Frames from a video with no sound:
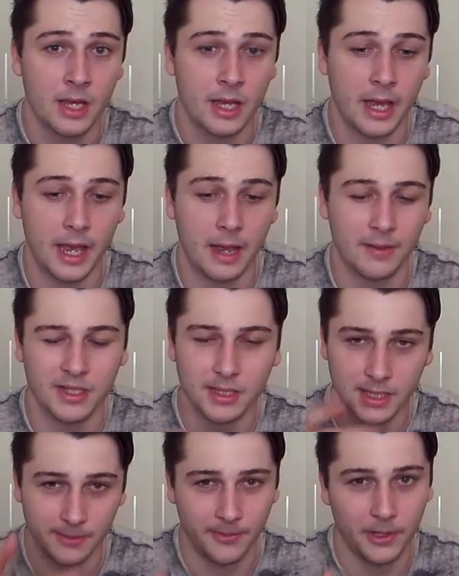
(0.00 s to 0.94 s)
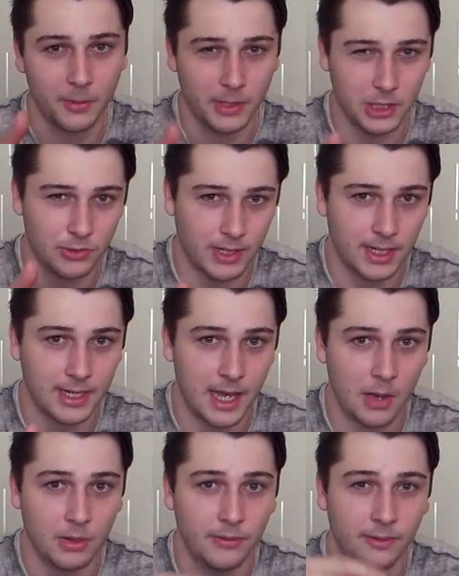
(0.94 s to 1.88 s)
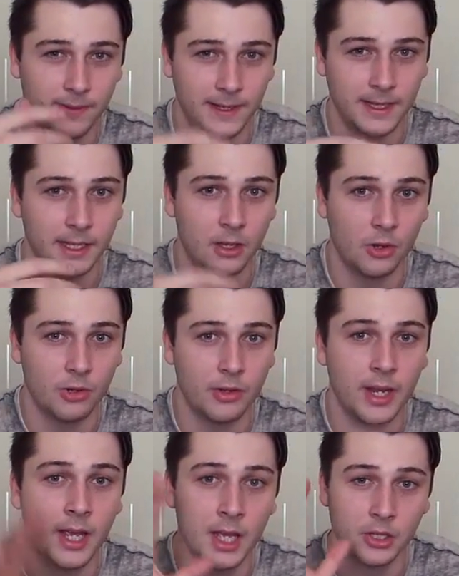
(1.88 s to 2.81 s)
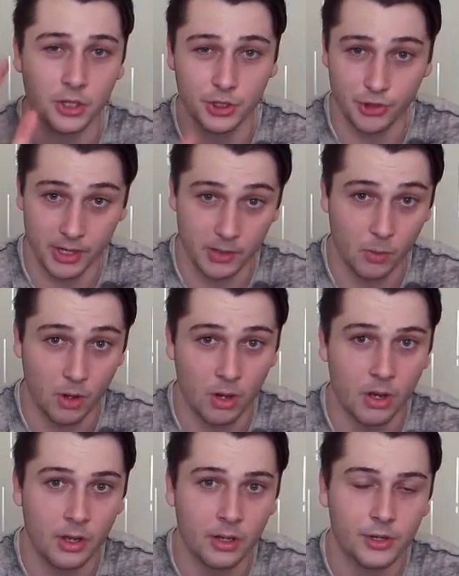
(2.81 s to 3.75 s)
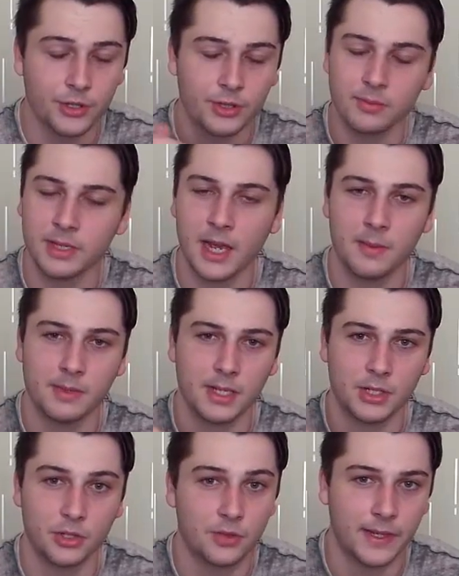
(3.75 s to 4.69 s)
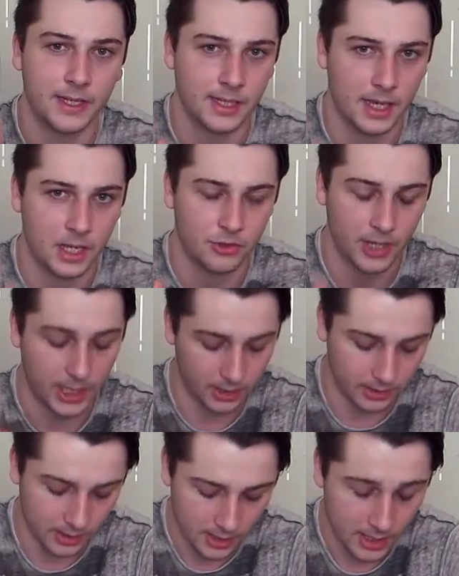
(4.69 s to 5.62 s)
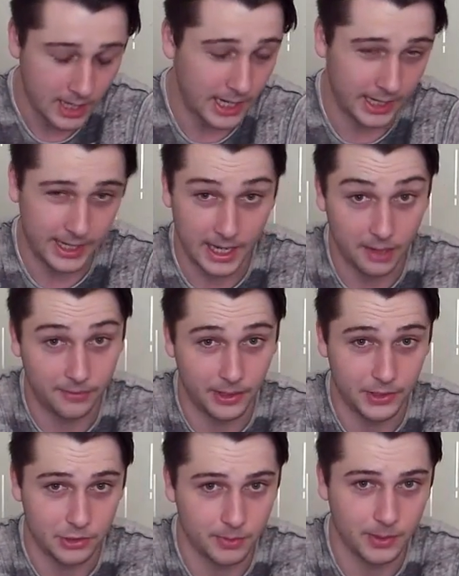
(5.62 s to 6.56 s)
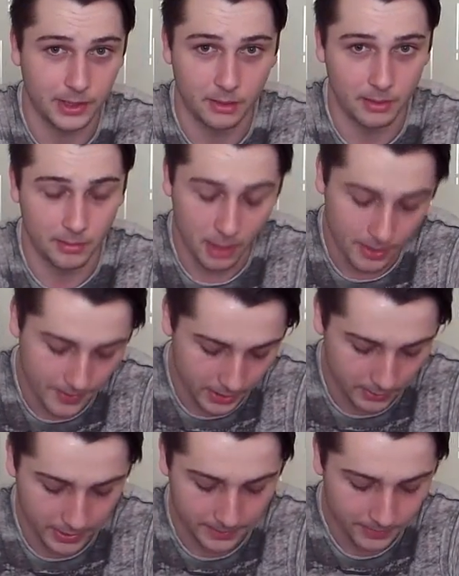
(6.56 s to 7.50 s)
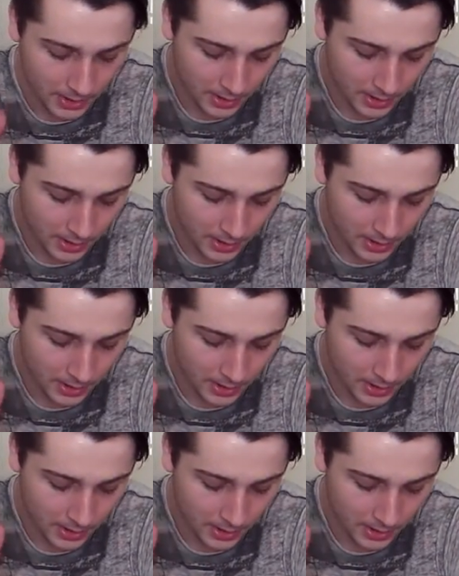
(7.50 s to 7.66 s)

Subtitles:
That's a tip for you when you're shredding down. If you're feeling hungry, just drink water, because sometimes it's just like you're dehydrated and it kind of fills you up a little bit more anyway.